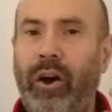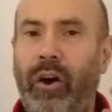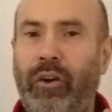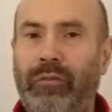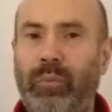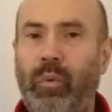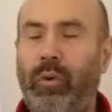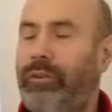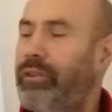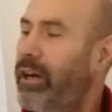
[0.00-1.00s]
of
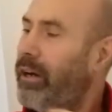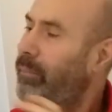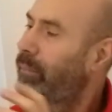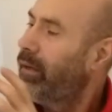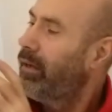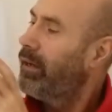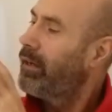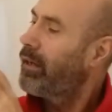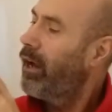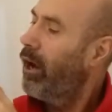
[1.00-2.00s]
water
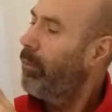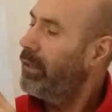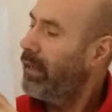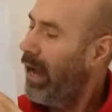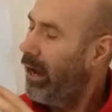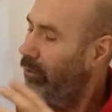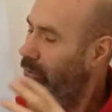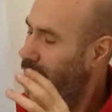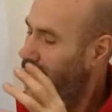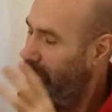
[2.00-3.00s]
coming out